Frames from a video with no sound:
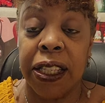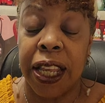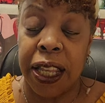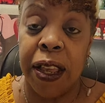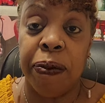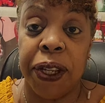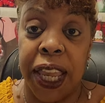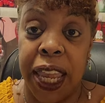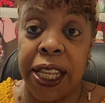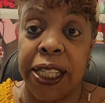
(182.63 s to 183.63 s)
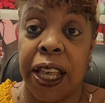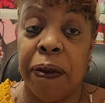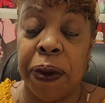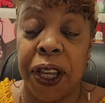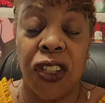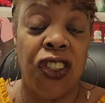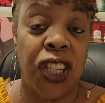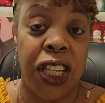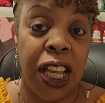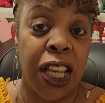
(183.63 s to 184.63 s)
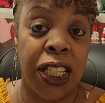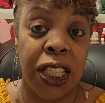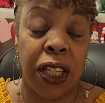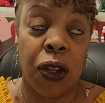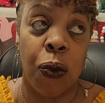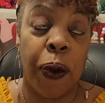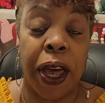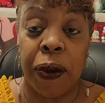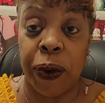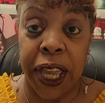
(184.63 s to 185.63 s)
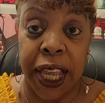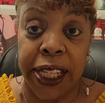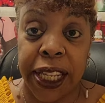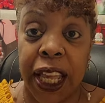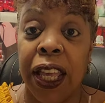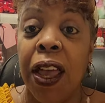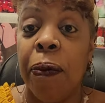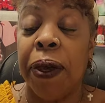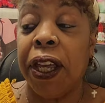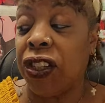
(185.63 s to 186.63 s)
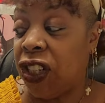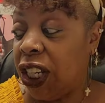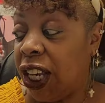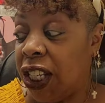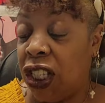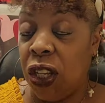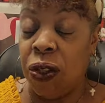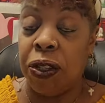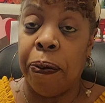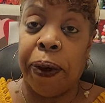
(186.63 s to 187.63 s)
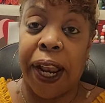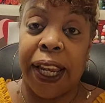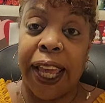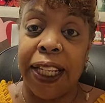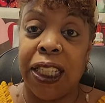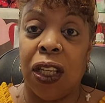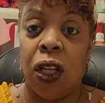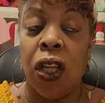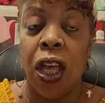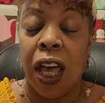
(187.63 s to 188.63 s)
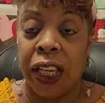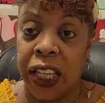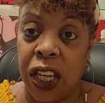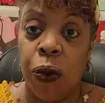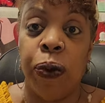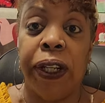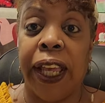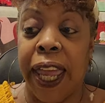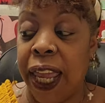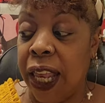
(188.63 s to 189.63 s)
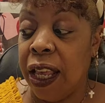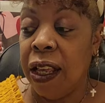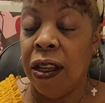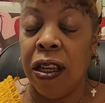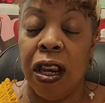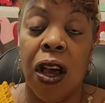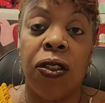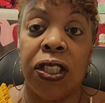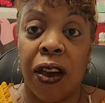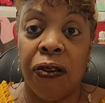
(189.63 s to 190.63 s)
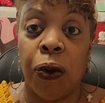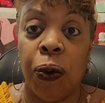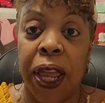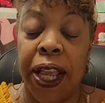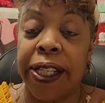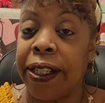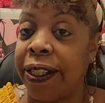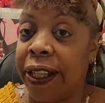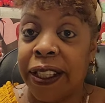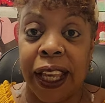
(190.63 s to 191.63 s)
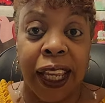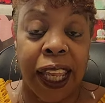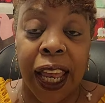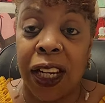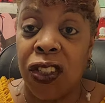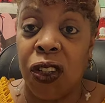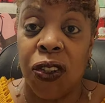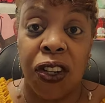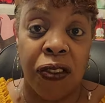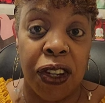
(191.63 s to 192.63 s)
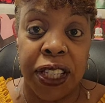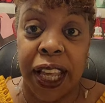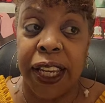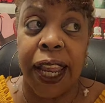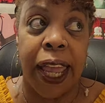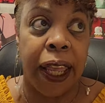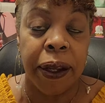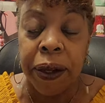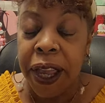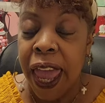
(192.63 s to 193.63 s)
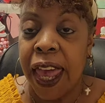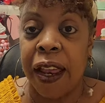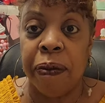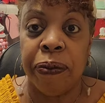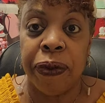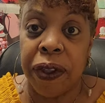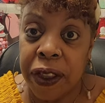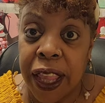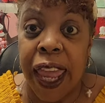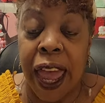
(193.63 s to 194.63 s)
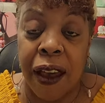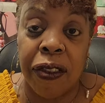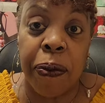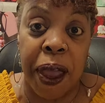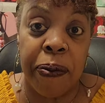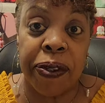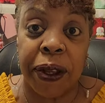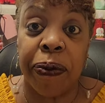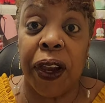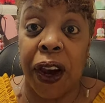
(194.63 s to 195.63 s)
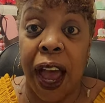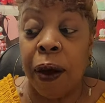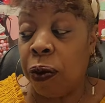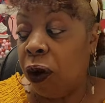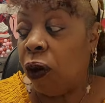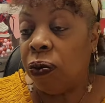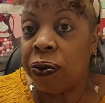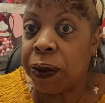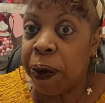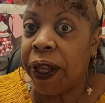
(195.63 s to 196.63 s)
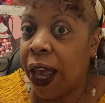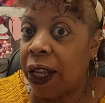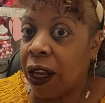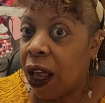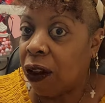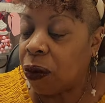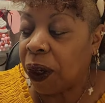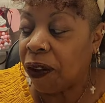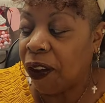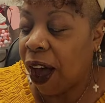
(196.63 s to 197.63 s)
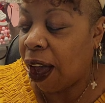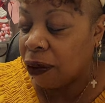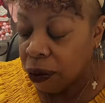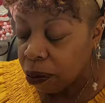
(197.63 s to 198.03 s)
send them to Issa because she does couponing with Issa because she does use them. But I like to accumulate, you know, several weeks. And since I get out of church every Sunday and I'm they have the papers up there. I will spend that dollar twenty-five.